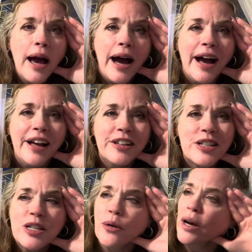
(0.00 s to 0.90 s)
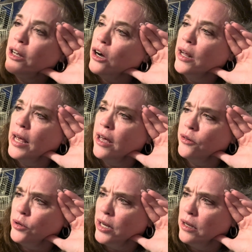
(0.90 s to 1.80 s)
And so I got
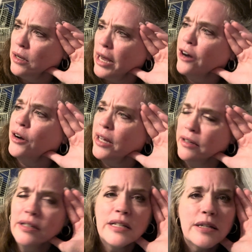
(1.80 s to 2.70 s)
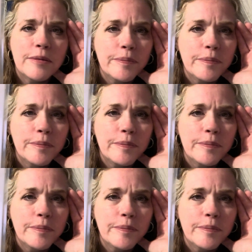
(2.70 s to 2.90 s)
Harriet.